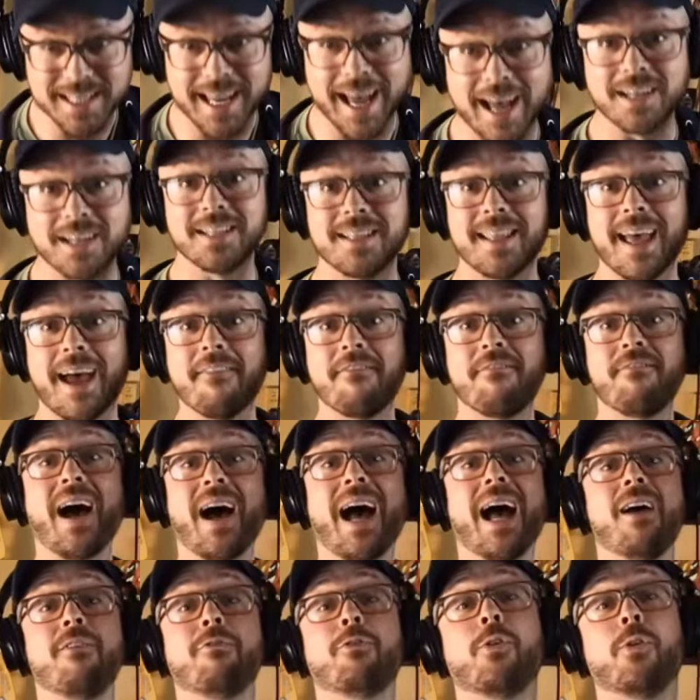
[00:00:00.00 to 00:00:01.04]
us down to that
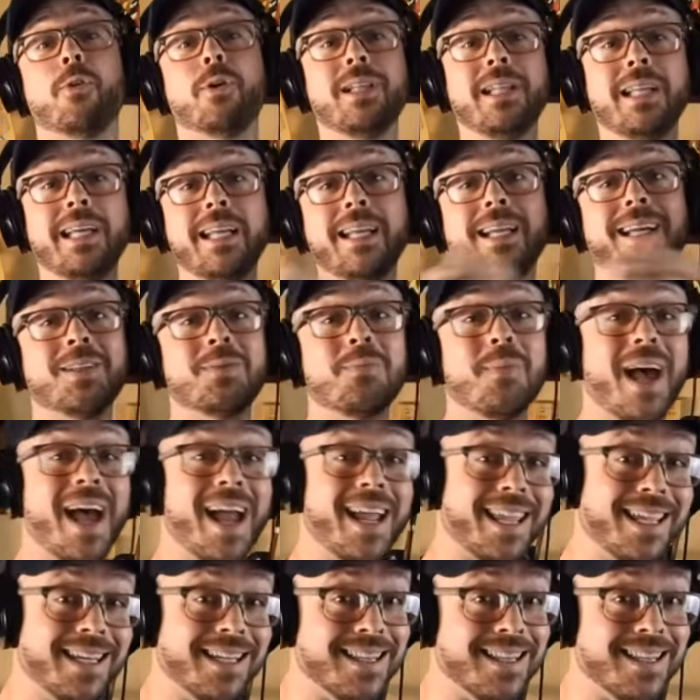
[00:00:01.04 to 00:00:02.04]
5 chord leading us back